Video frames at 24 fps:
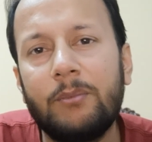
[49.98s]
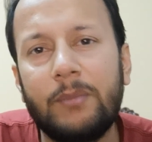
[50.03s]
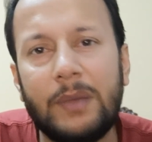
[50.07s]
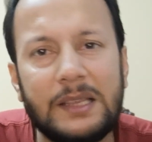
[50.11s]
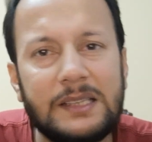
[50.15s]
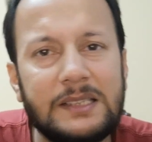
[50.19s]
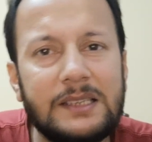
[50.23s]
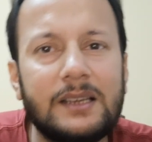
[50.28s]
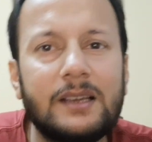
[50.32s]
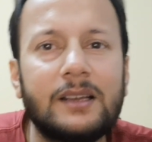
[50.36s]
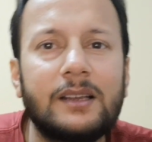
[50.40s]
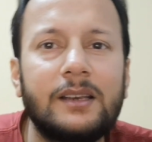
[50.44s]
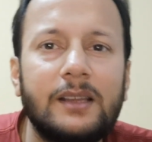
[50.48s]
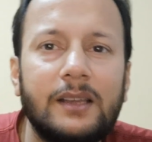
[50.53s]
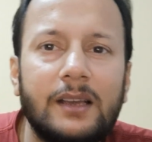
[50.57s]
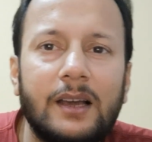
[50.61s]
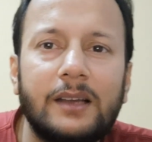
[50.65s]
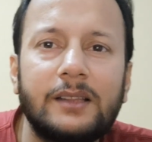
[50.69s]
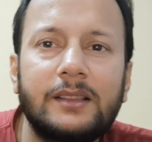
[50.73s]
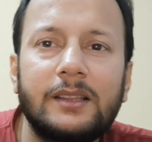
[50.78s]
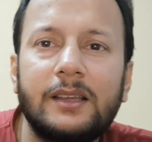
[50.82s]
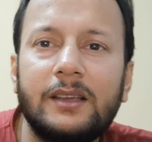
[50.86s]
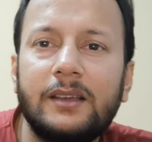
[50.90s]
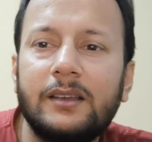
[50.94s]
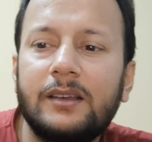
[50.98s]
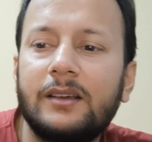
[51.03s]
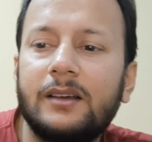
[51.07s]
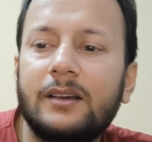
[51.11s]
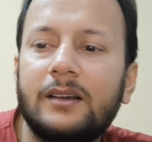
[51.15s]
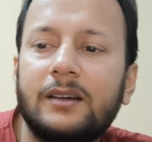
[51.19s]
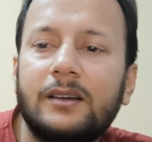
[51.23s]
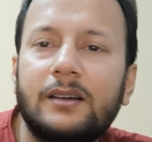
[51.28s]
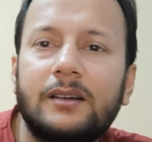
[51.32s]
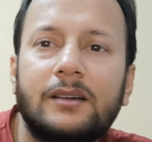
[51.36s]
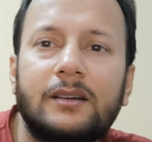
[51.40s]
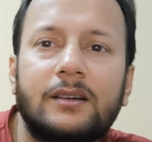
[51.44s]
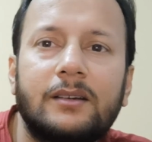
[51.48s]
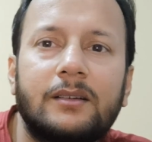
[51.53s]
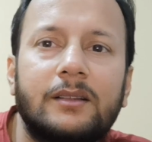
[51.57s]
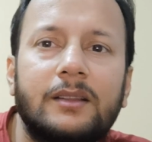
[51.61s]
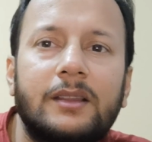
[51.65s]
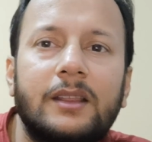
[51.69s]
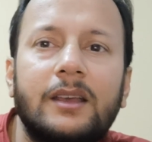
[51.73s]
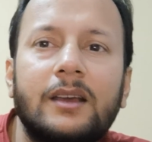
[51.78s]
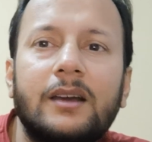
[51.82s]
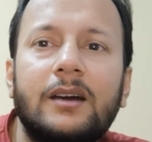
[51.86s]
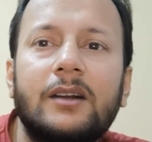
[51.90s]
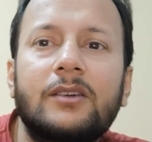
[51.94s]
basically i think uh,
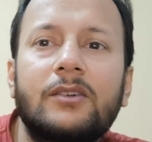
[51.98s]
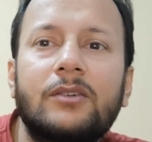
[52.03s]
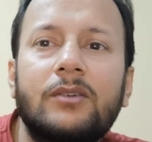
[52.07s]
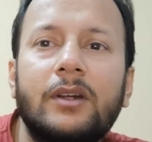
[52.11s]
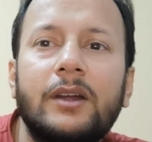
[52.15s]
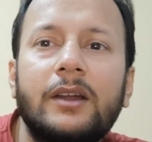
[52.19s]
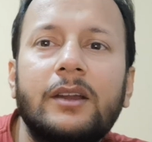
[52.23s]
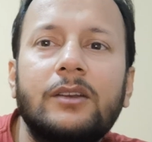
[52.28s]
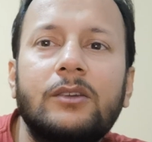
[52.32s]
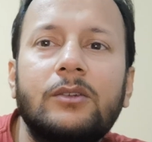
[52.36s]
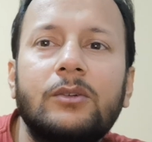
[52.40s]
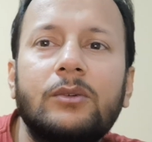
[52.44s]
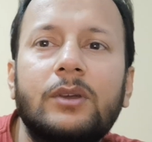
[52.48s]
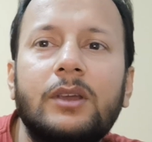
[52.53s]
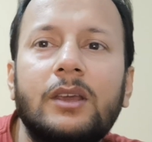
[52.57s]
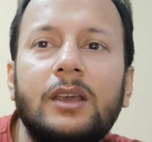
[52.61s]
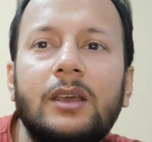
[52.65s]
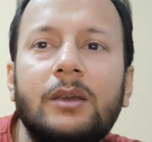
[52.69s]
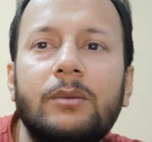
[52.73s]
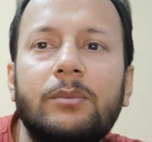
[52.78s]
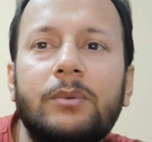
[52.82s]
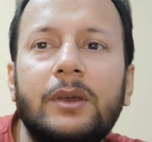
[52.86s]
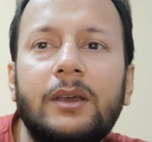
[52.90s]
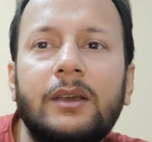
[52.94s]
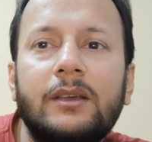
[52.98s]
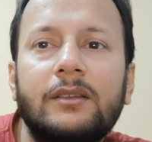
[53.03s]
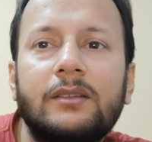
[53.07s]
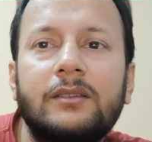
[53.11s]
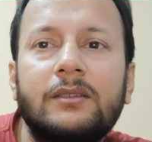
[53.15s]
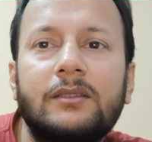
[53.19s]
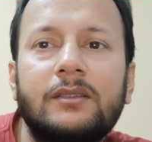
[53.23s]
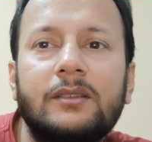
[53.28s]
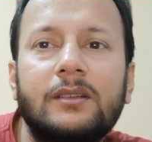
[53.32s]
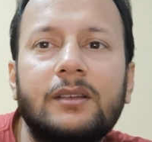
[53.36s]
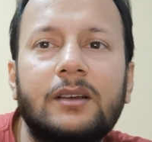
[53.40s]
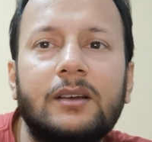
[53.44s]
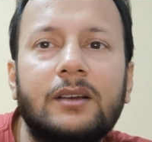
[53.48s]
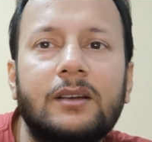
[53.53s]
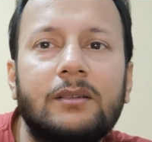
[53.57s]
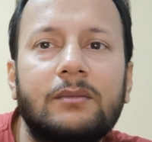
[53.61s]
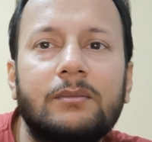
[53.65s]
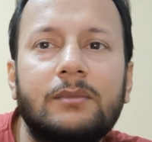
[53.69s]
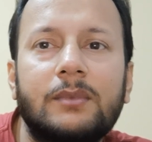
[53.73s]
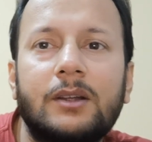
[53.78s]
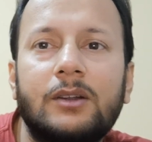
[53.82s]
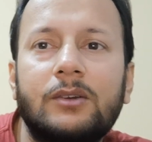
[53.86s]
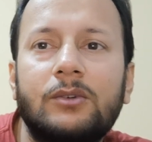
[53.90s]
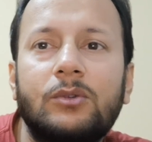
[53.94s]
they are trying to keep his
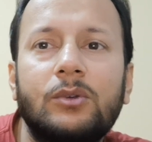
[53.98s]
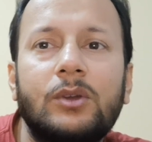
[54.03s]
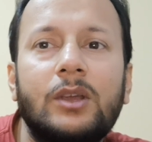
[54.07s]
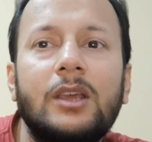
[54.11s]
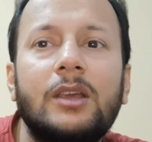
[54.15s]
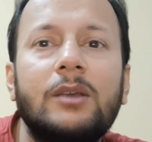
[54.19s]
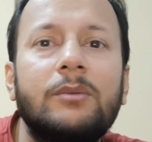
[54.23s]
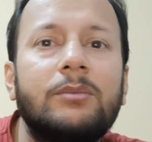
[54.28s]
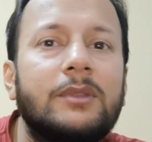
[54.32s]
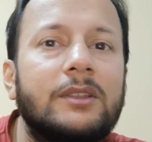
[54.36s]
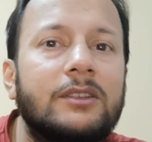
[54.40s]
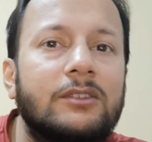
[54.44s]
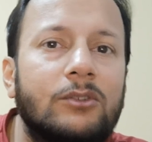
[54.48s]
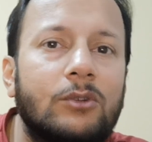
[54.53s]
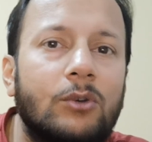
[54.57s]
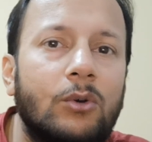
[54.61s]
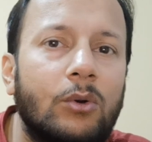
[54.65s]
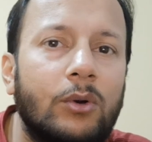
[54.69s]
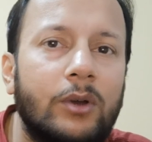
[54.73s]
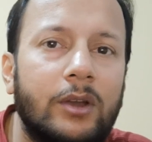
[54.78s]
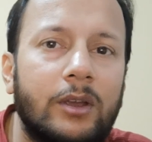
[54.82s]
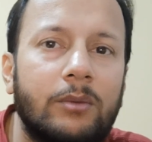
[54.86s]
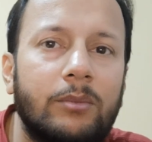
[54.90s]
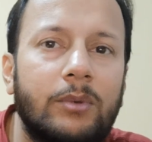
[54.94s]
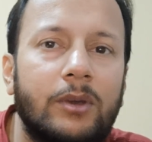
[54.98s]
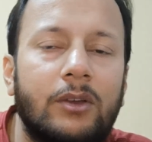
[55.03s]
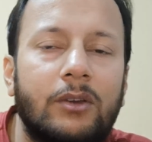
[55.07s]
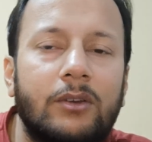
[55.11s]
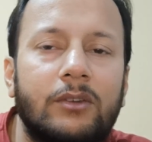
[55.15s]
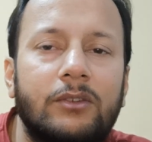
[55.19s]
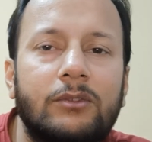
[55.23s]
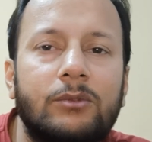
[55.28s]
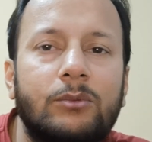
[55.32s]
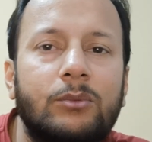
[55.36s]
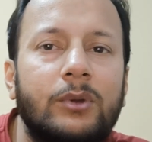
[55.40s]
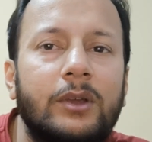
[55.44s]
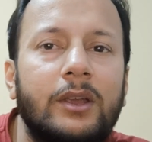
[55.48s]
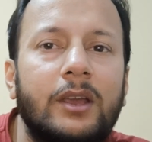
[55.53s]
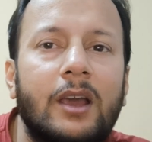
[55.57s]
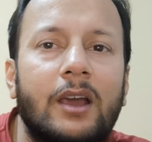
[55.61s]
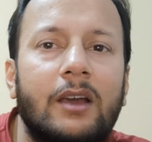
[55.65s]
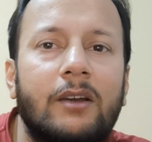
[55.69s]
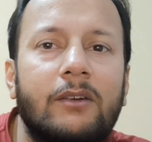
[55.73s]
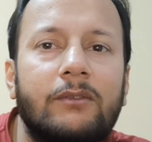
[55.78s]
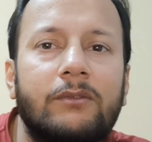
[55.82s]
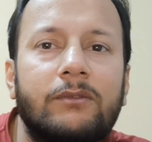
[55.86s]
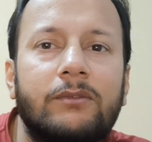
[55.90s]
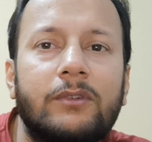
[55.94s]
um, uh, to keep this going because we
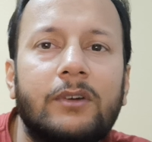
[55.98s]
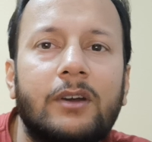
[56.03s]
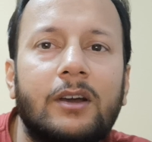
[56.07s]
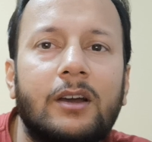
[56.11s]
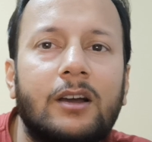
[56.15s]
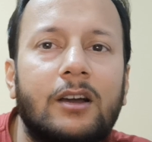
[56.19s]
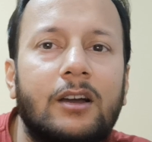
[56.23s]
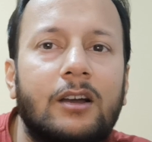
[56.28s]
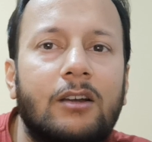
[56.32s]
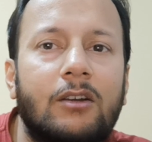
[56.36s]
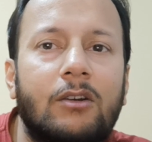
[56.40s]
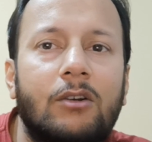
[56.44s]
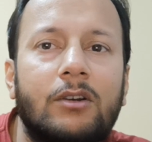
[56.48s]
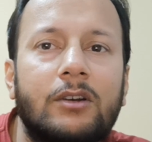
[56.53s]
have uh,